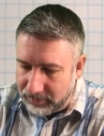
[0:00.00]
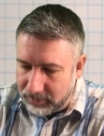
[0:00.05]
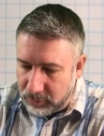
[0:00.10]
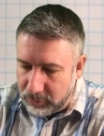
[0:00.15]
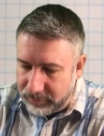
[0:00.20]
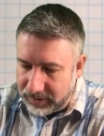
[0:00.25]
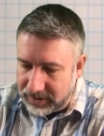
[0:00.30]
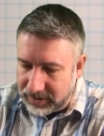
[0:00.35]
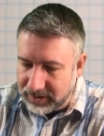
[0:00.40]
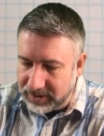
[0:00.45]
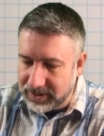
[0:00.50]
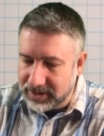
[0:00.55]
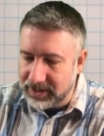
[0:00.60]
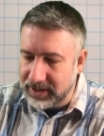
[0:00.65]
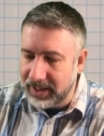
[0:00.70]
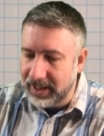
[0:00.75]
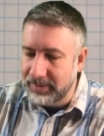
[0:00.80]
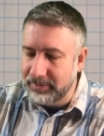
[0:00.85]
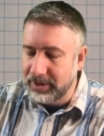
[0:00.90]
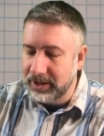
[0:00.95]
move it to the
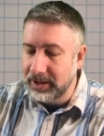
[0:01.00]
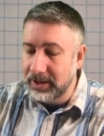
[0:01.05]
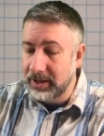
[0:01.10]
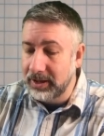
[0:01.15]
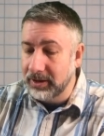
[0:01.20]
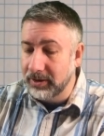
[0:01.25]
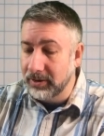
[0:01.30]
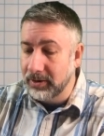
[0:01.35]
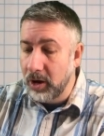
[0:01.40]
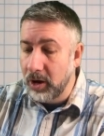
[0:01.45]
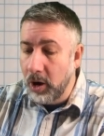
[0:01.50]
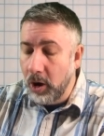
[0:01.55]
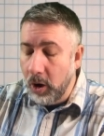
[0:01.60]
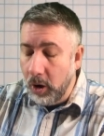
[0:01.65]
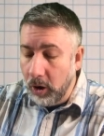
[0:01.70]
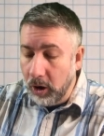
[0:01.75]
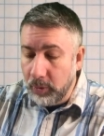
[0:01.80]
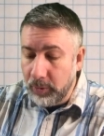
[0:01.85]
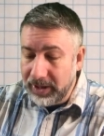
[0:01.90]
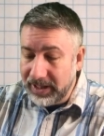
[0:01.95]
sign bit here,
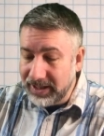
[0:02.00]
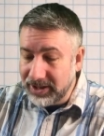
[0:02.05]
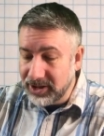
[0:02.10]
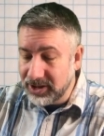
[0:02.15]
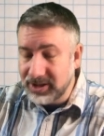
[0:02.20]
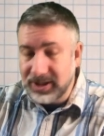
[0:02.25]
or we can just